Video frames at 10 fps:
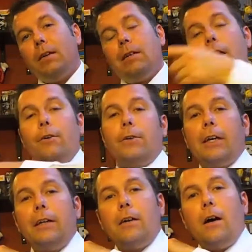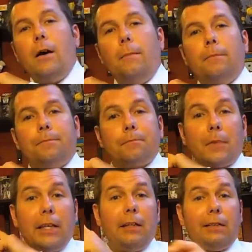Now you can um,
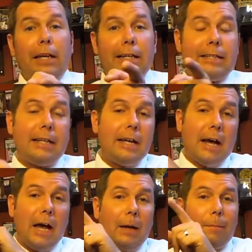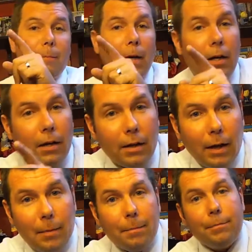get, like I said, I'm uh,
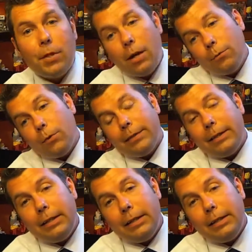I'm done with